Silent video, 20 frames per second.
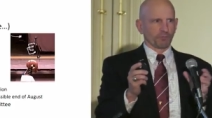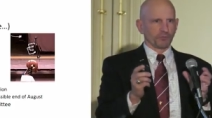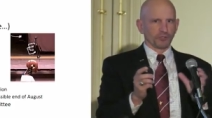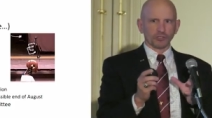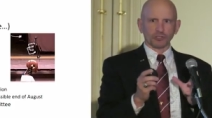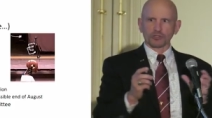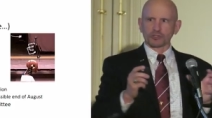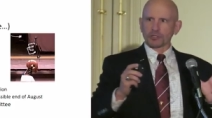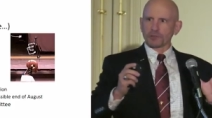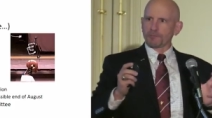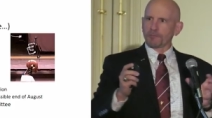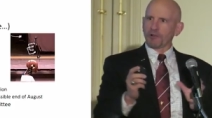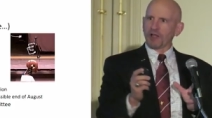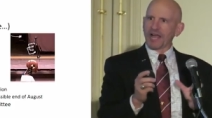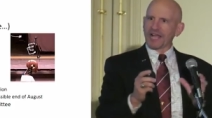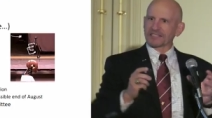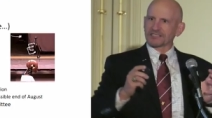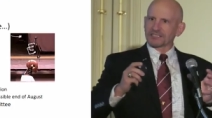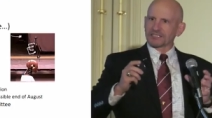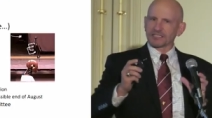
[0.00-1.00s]
usually
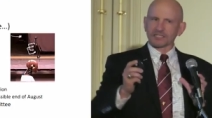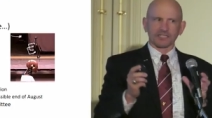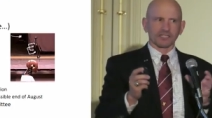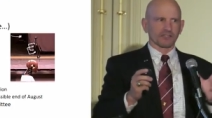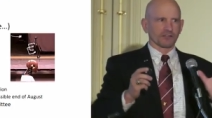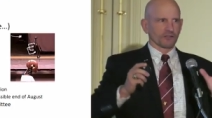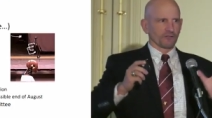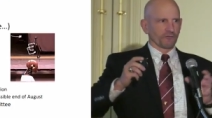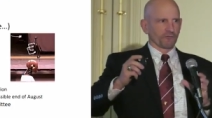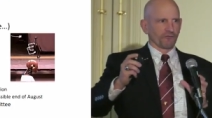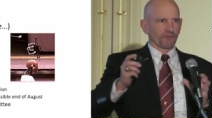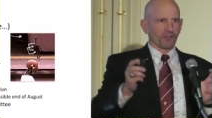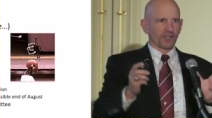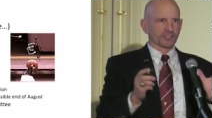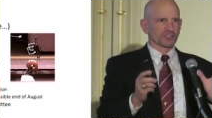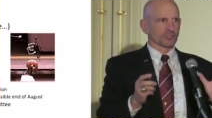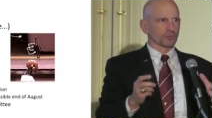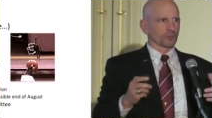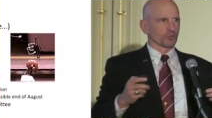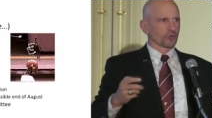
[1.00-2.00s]
plastic, they're
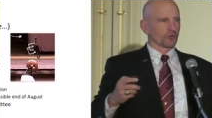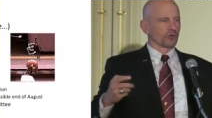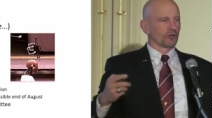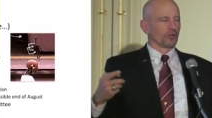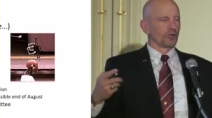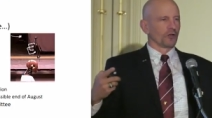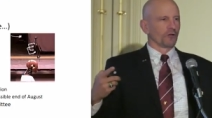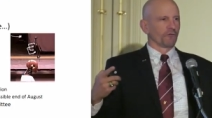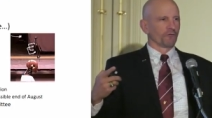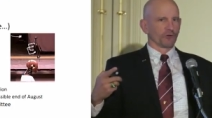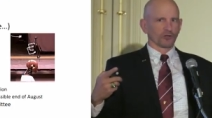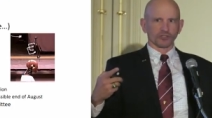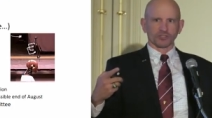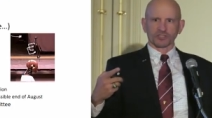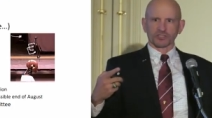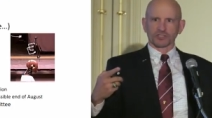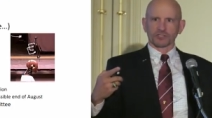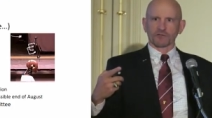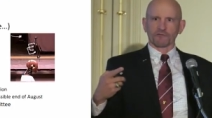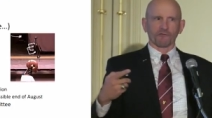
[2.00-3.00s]
flexible,
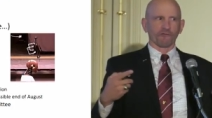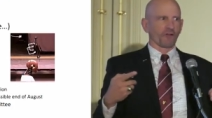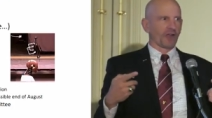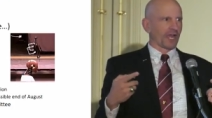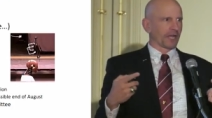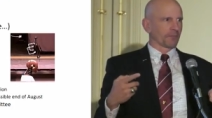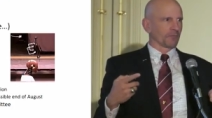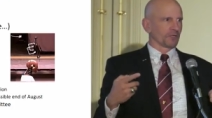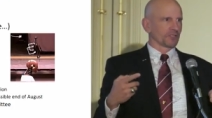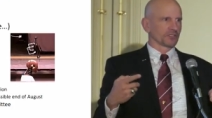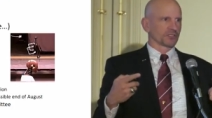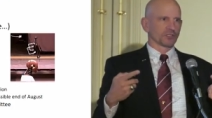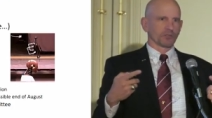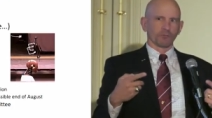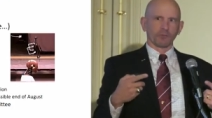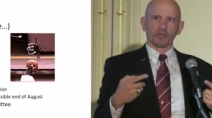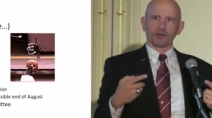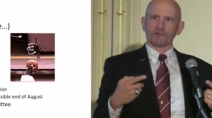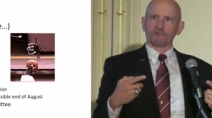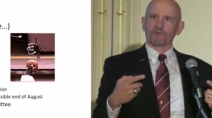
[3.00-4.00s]
versus the fragments,
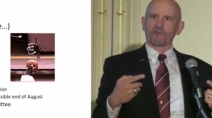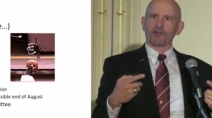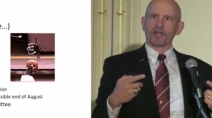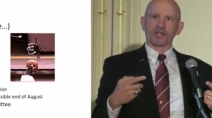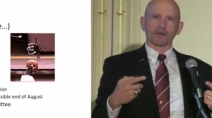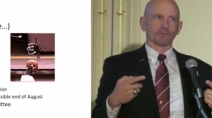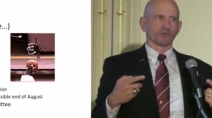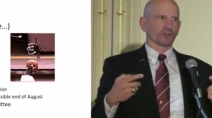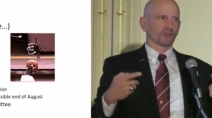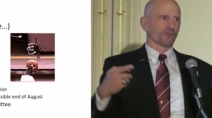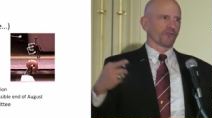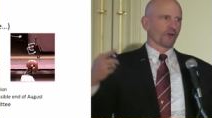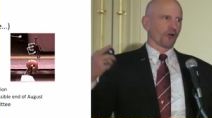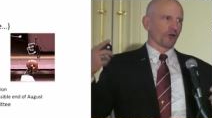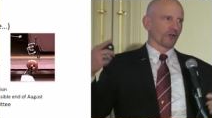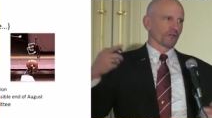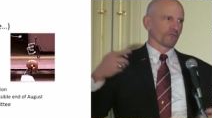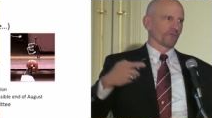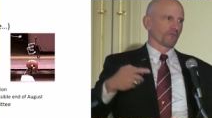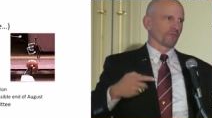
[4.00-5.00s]
the metal fragments
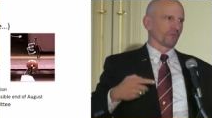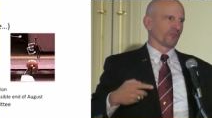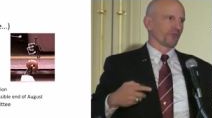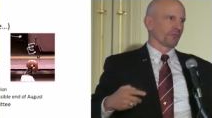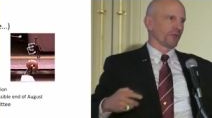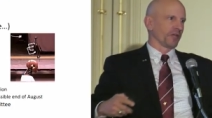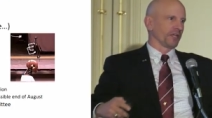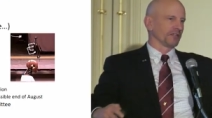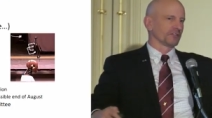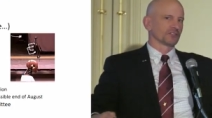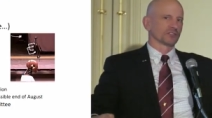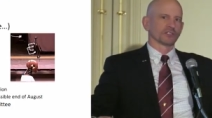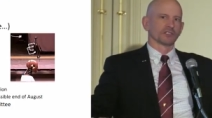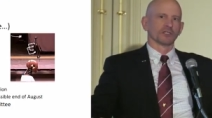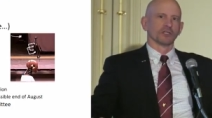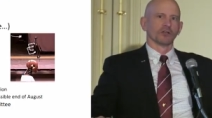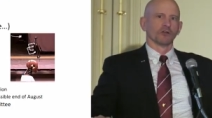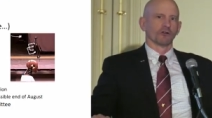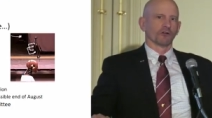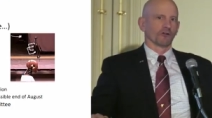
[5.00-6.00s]
falling from space
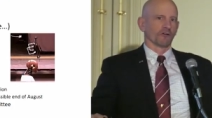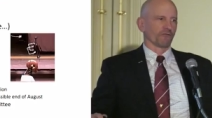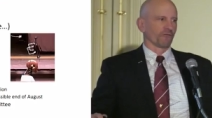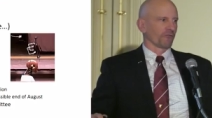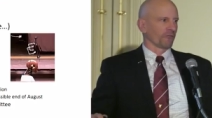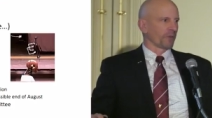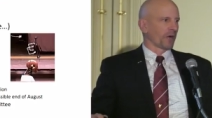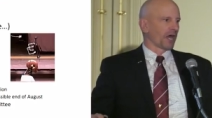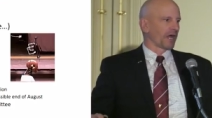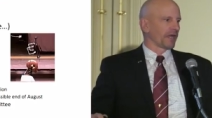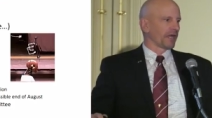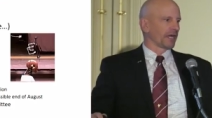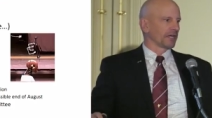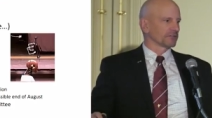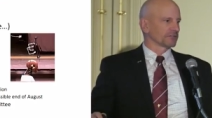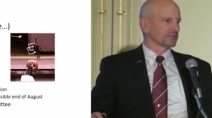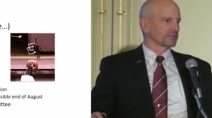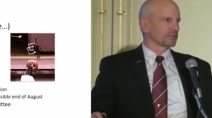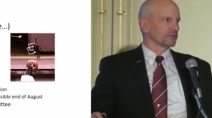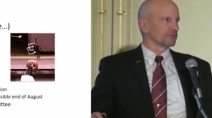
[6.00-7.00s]
or from high
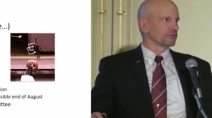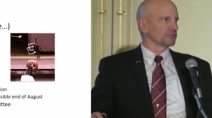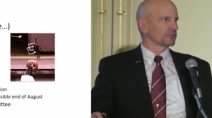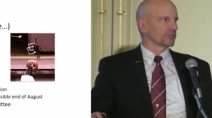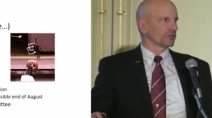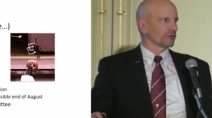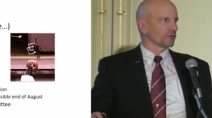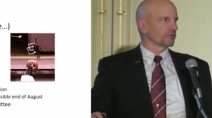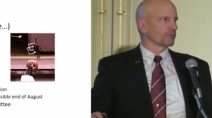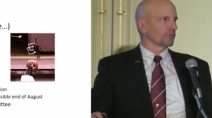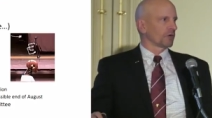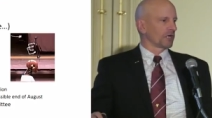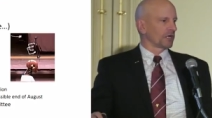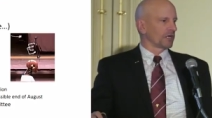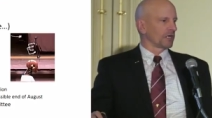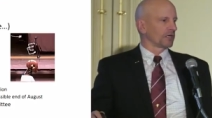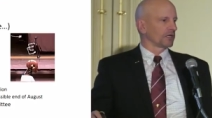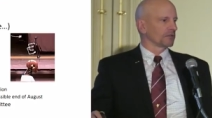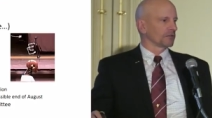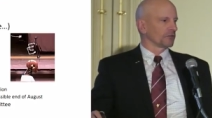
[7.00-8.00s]
altitude. So a
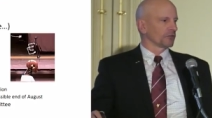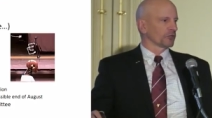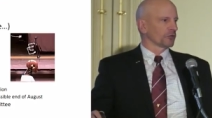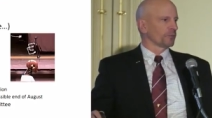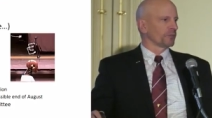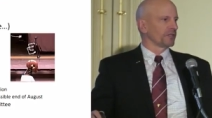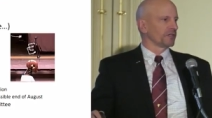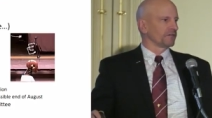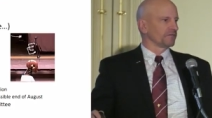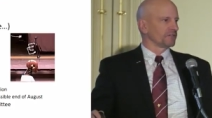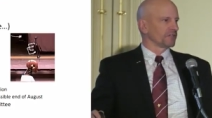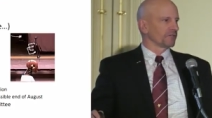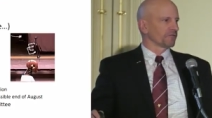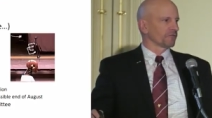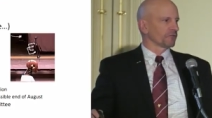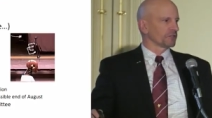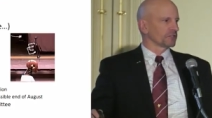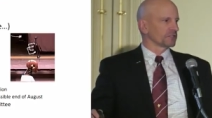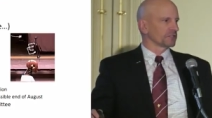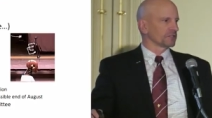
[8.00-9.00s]
uh, little bit of
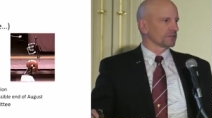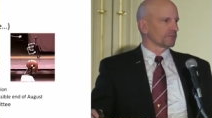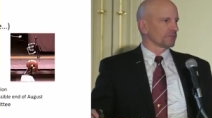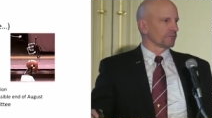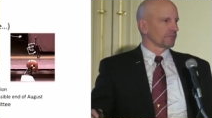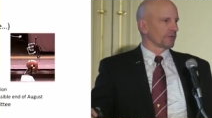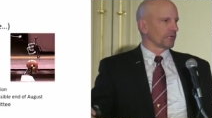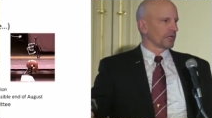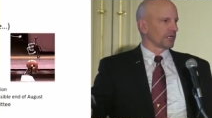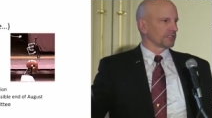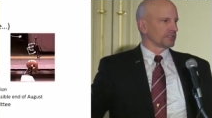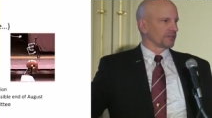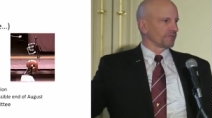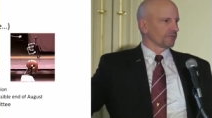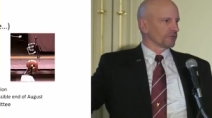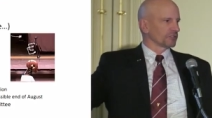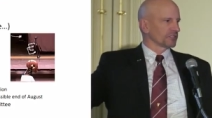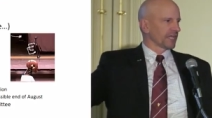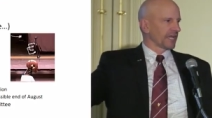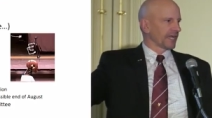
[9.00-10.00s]
different, uh,
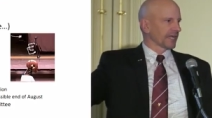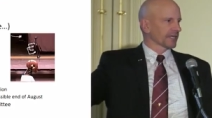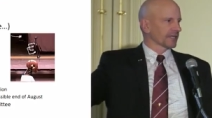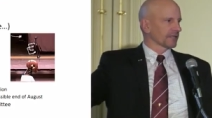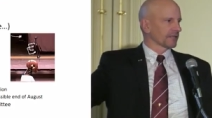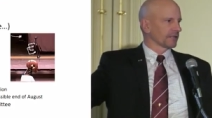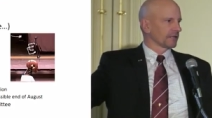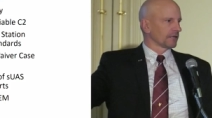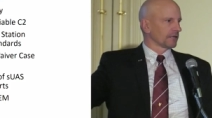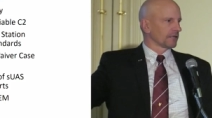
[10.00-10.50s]
different tack.